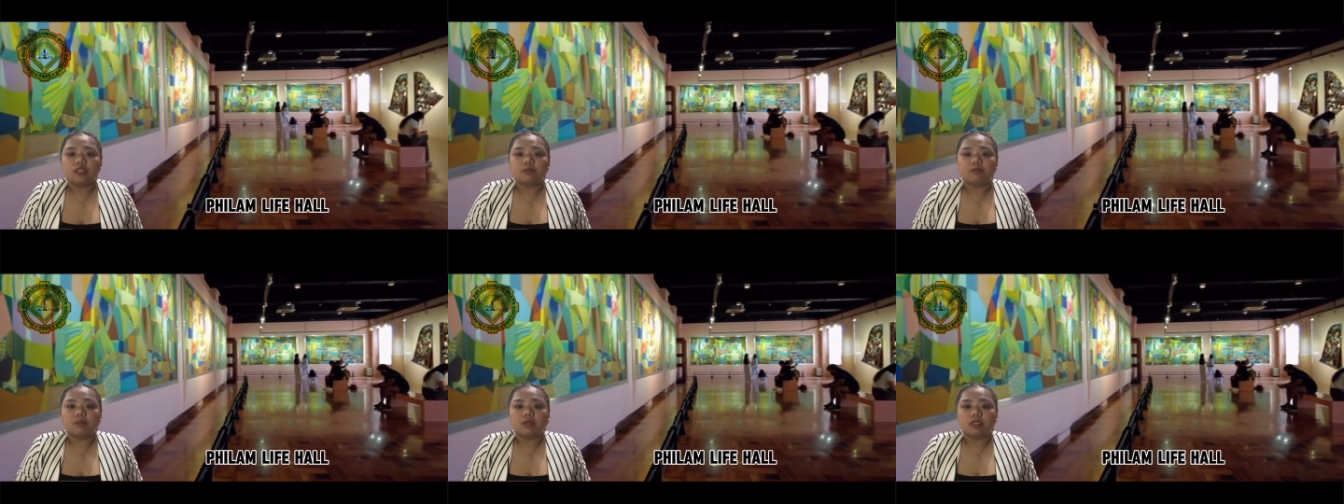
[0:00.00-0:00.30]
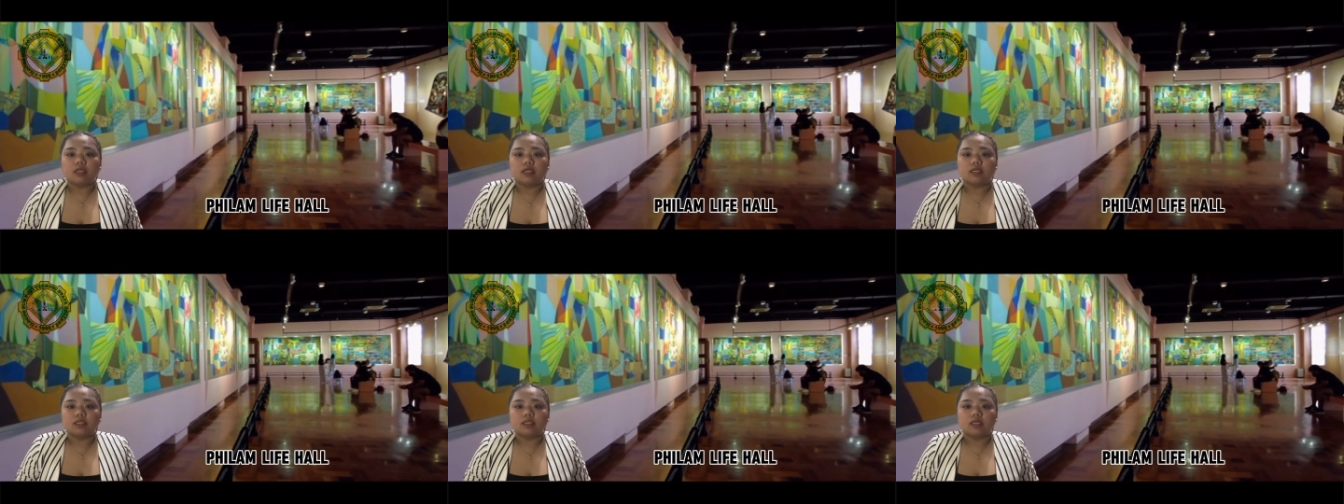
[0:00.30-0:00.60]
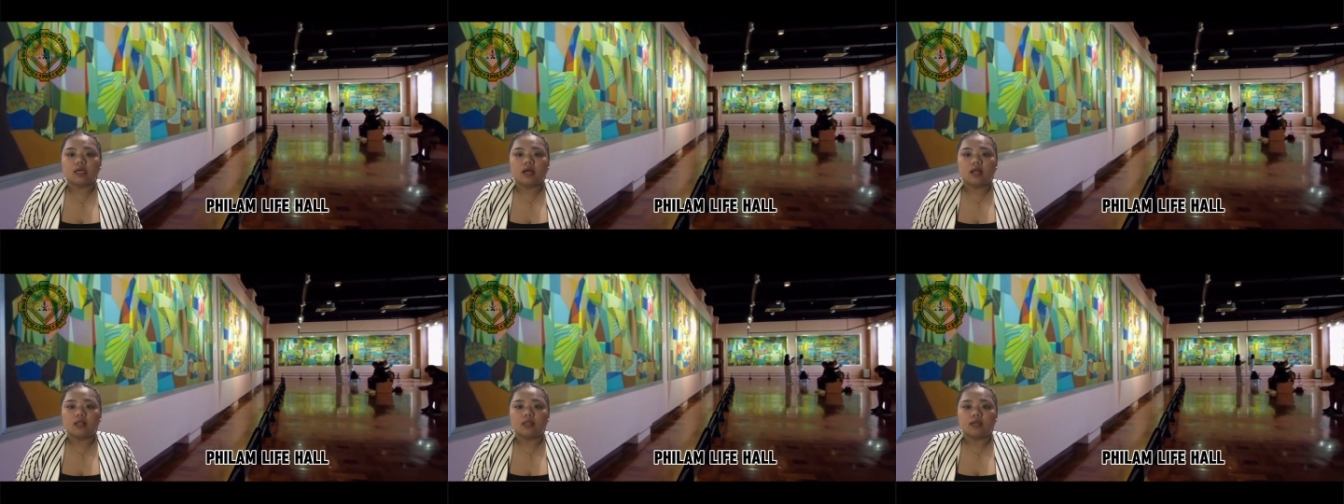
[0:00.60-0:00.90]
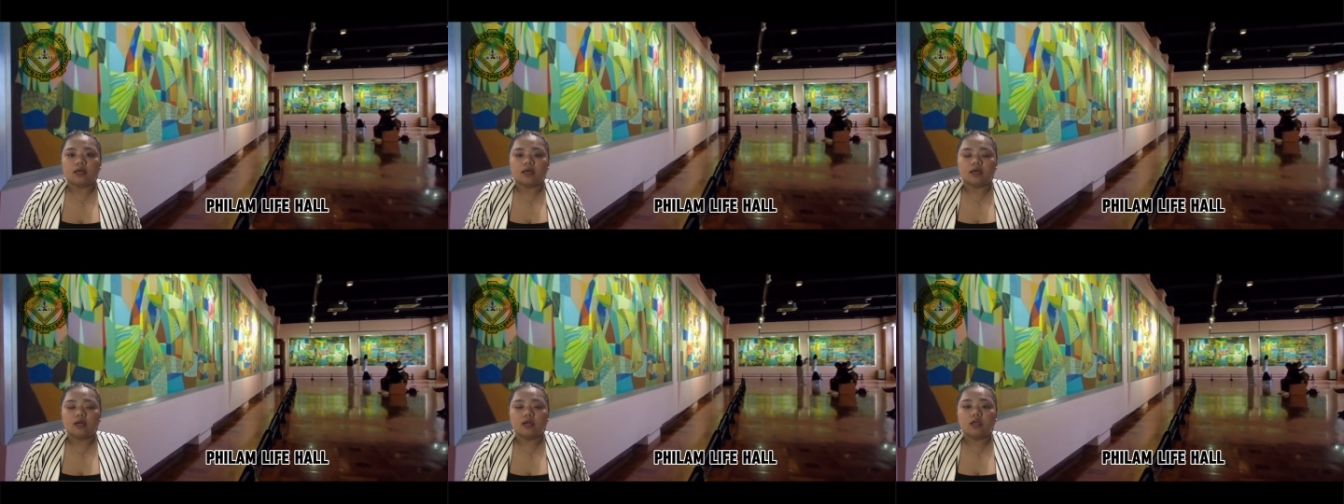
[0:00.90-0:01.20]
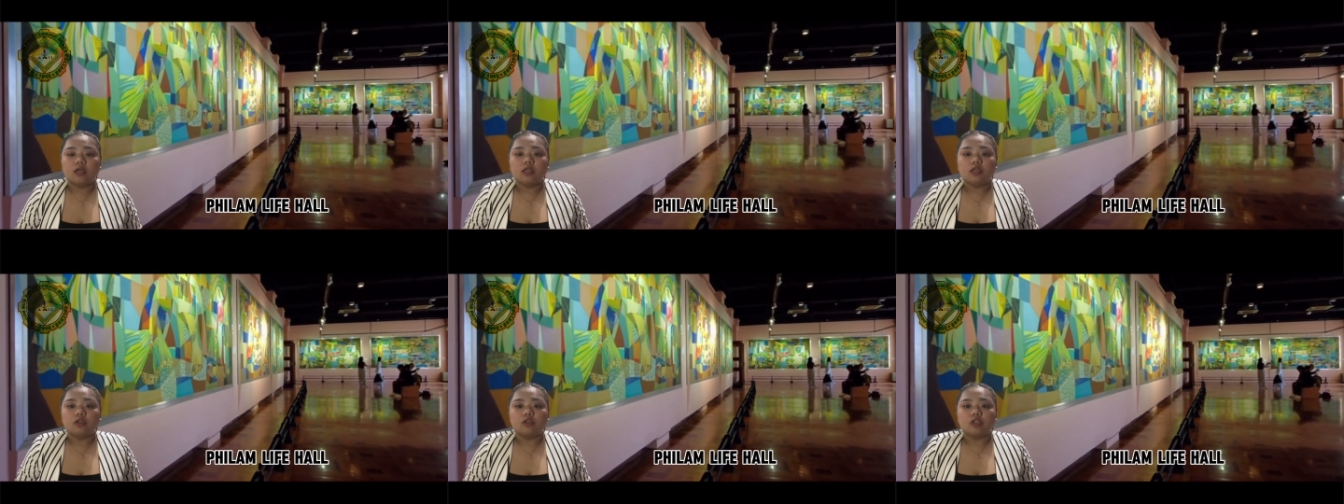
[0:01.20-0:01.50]
Manansala,
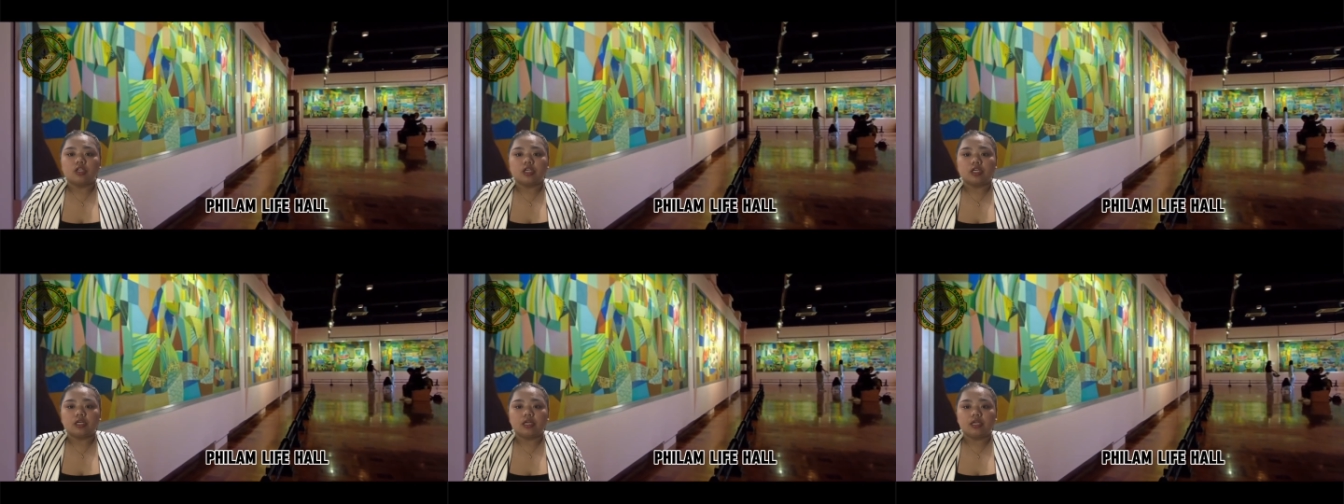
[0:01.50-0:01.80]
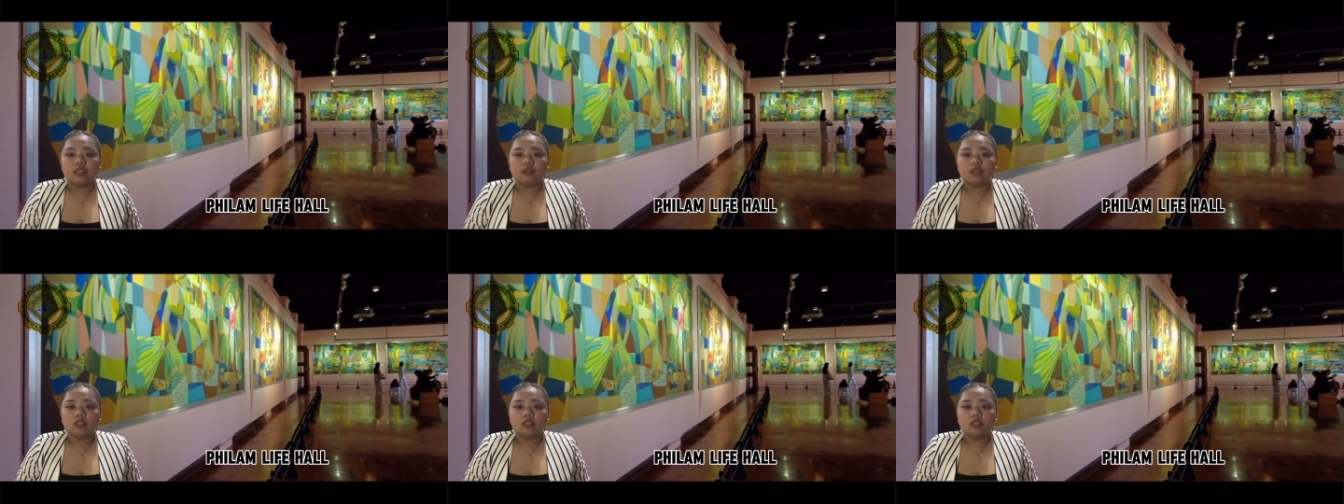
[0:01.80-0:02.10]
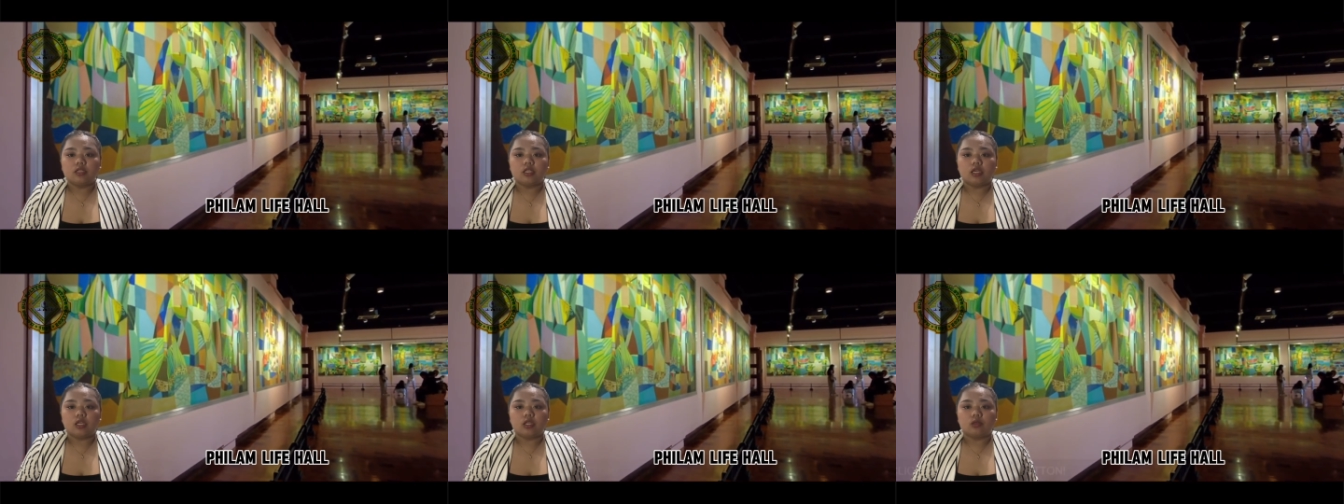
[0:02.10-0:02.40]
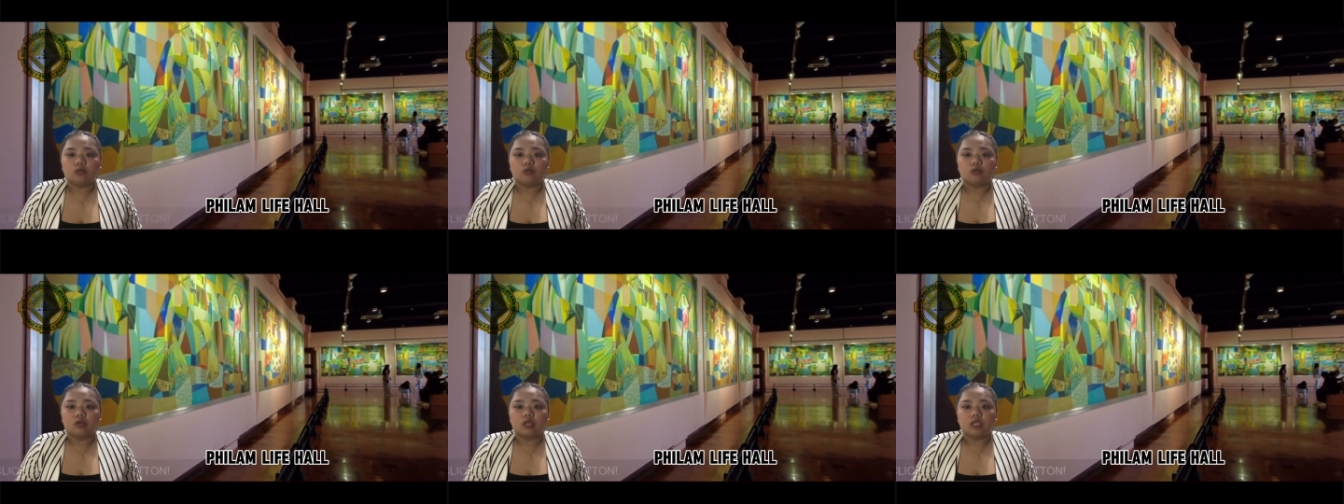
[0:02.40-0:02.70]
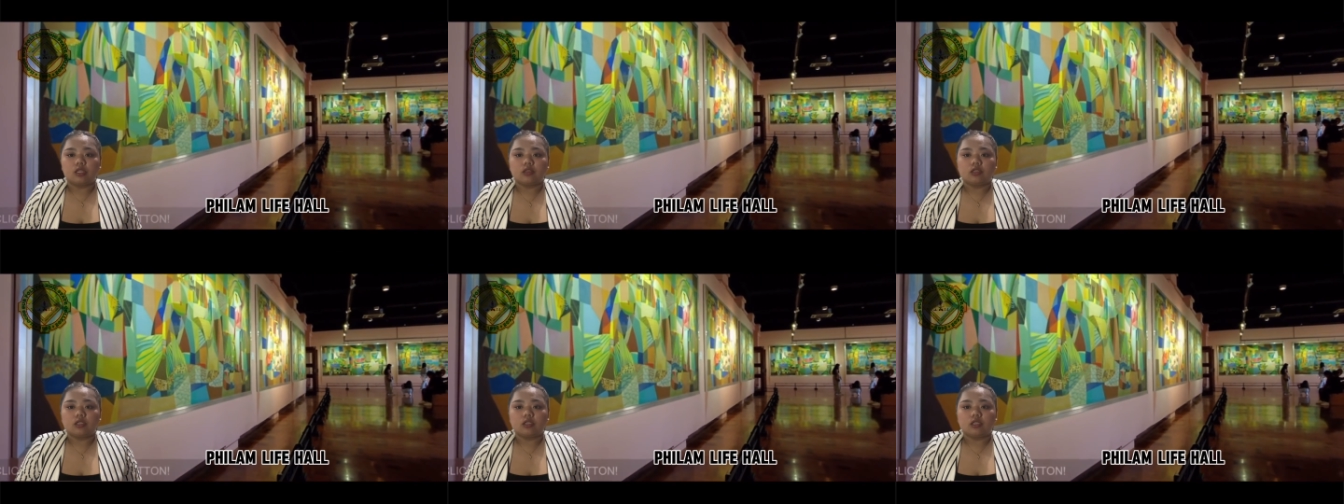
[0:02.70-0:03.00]
year 1910 to
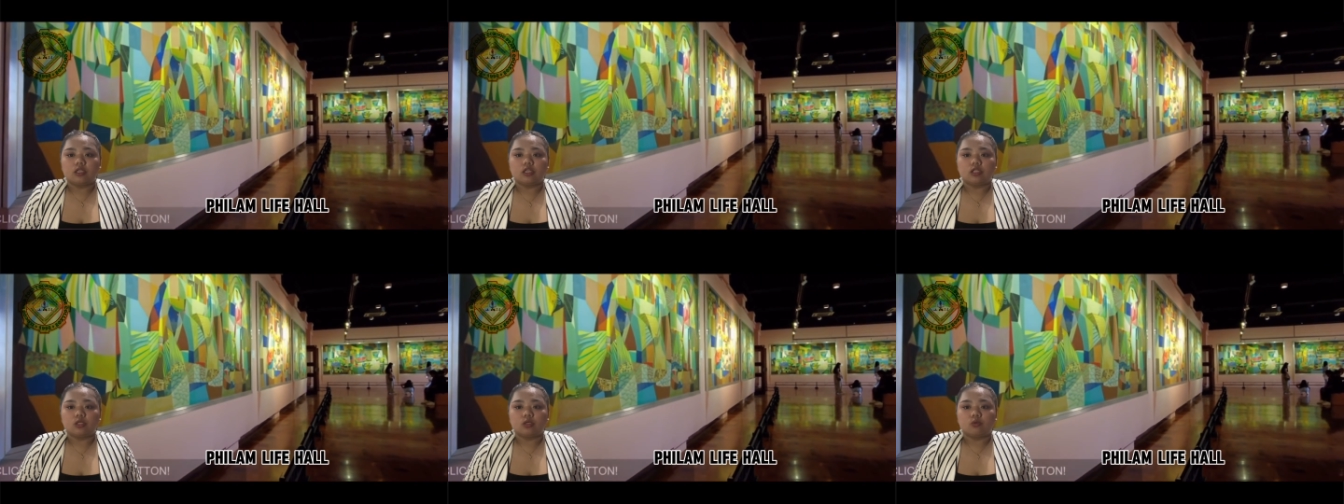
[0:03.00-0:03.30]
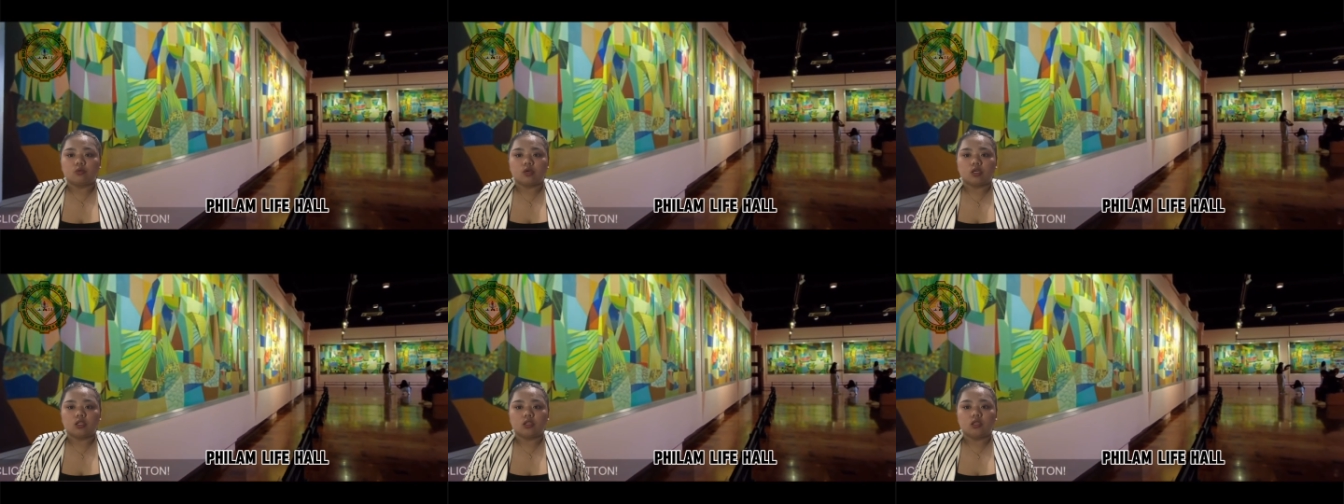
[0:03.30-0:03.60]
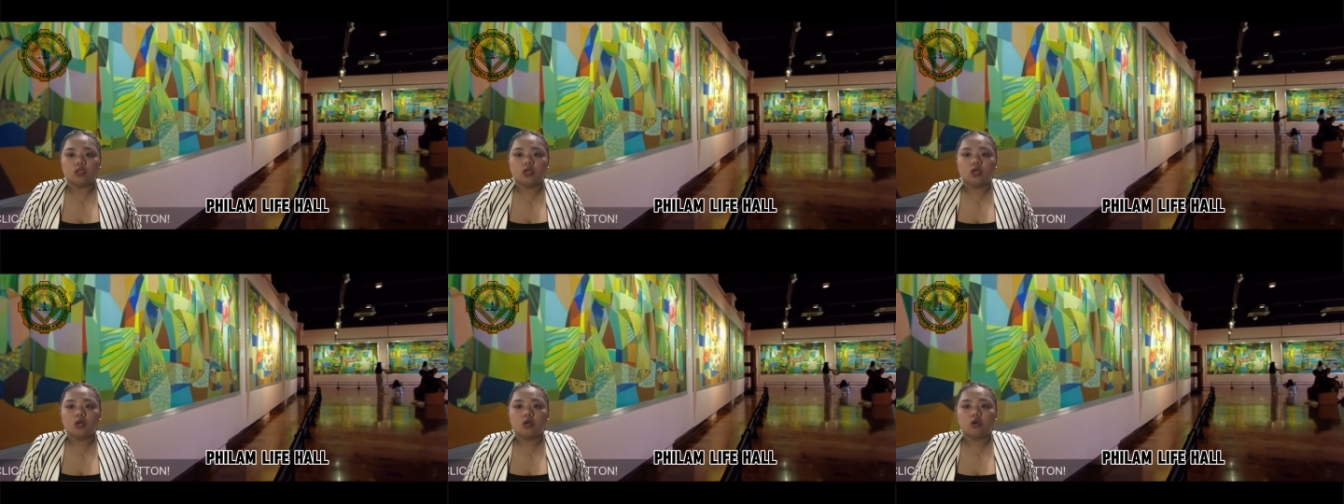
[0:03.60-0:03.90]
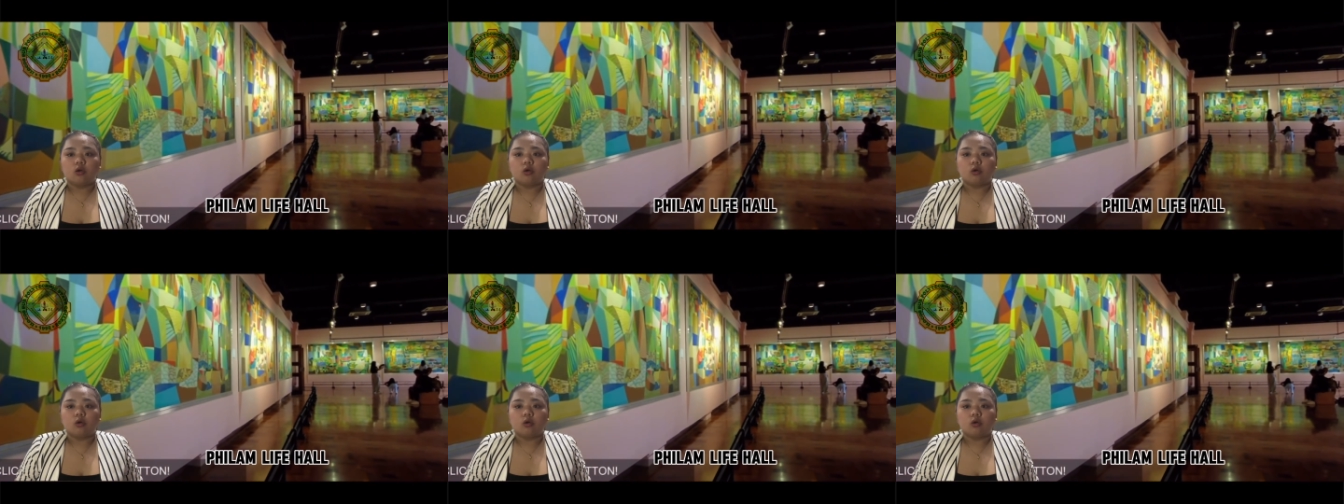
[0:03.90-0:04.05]
1981,